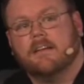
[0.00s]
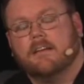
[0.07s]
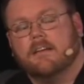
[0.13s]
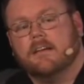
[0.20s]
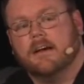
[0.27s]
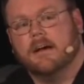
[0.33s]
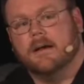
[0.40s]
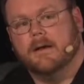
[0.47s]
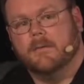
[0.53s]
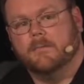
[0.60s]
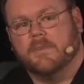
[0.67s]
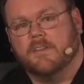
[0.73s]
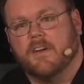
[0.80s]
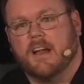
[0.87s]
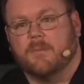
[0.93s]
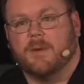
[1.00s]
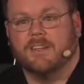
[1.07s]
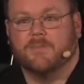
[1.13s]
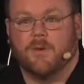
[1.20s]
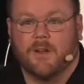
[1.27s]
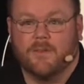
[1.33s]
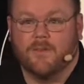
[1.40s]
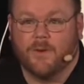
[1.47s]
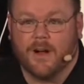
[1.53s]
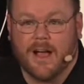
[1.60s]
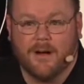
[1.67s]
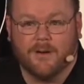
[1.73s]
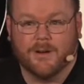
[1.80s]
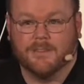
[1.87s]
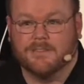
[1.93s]
Divided by 24
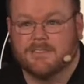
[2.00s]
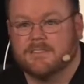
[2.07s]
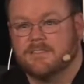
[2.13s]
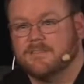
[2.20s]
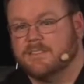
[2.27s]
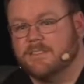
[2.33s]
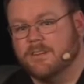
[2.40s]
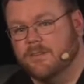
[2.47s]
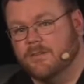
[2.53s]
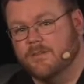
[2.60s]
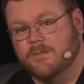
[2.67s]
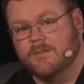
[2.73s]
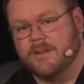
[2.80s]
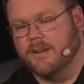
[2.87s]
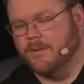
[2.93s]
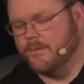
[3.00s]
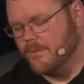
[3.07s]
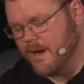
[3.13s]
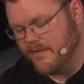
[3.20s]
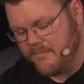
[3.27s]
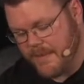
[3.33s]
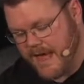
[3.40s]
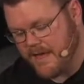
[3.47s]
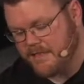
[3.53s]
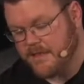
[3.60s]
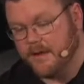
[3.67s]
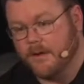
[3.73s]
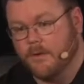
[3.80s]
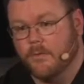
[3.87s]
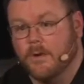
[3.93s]
hours. So, rough math
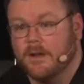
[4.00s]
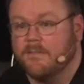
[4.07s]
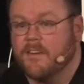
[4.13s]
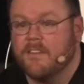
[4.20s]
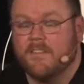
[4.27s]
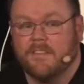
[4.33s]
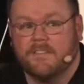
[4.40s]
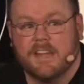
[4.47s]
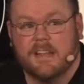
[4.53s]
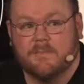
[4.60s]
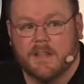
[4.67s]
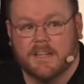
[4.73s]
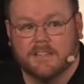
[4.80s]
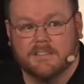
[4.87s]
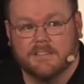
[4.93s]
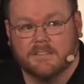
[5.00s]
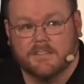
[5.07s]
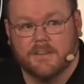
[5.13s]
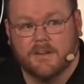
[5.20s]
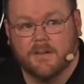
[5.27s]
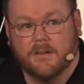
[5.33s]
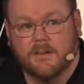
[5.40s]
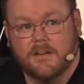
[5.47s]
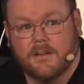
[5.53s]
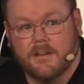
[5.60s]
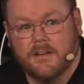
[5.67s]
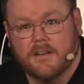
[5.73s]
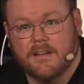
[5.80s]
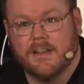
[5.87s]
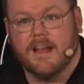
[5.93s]
here. One every 15 minutes or so.
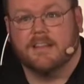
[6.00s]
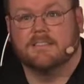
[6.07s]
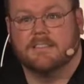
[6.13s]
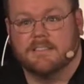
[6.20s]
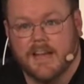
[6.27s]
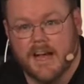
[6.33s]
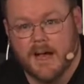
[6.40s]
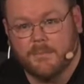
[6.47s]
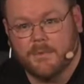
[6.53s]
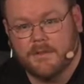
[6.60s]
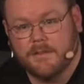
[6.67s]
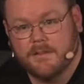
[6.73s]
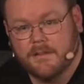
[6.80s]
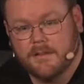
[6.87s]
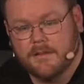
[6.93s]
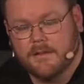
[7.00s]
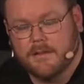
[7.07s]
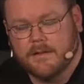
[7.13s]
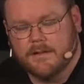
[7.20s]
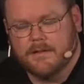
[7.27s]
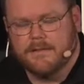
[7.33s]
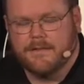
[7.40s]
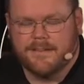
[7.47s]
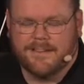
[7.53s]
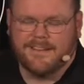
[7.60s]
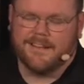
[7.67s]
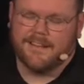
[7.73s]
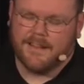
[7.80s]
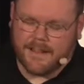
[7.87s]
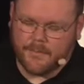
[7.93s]
Nonstop.
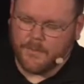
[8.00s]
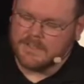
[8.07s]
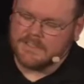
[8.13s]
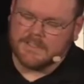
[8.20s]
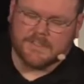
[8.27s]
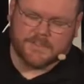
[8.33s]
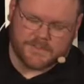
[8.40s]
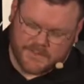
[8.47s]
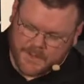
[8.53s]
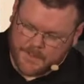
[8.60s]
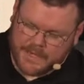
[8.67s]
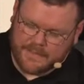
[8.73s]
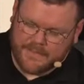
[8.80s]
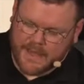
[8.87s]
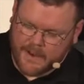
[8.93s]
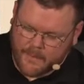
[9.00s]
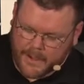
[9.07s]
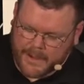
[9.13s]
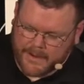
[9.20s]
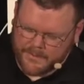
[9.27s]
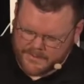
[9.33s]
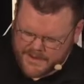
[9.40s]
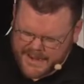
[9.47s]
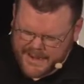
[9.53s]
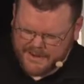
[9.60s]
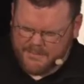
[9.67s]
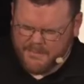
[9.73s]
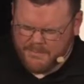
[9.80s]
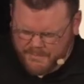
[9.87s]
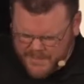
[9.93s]
It wasn't distributed that way, right?
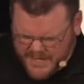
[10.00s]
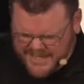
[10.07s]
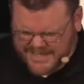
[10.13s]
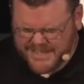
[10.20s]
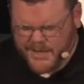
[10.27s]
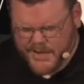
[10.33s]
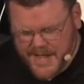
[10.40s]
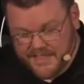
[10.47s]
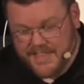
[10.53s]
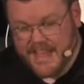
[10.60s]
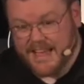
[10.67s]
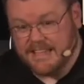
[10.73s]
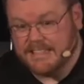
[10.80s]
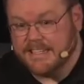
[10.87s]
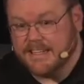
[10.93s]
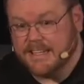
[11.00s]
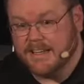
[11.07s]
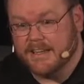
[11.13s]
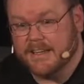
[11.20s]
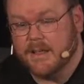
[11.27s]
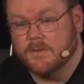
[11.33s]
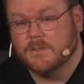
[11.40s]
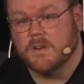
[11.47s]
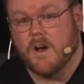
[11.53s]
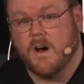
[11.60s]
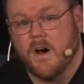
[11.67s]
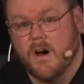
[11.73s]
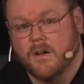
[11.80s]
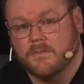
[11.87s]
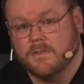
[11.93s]
But you get the idea. It was
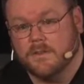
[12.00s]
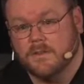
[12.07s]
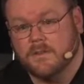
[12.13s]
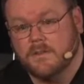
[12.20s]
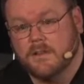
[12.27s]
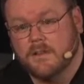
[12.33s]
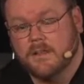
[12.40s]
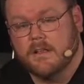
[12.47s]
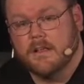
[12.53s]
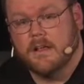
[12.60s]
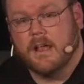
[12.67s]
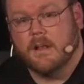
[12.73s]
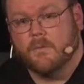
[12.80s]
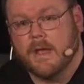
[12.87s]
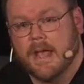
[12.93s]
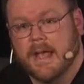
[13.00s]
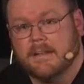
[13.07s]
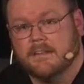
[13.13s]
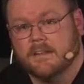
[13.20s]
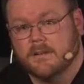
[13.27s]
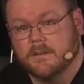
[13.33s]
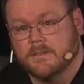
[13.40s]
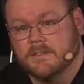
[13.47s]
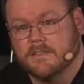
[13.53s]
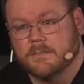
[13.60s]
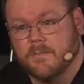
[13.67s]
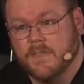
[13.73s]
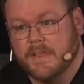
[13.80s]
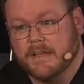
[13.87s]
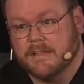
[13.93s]
awful. And we had to learn some
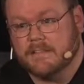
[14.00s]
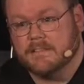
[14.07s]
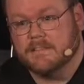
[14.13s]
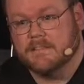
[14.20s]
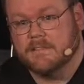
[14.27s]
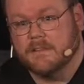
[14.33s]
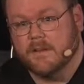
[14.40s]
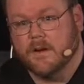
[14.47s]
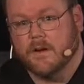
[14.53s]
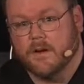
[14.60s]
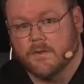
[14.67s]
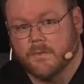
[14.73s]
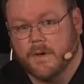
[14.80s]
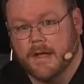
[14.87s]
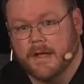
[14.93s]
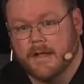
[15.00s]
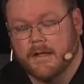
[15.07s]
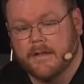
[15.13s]
things the hard way.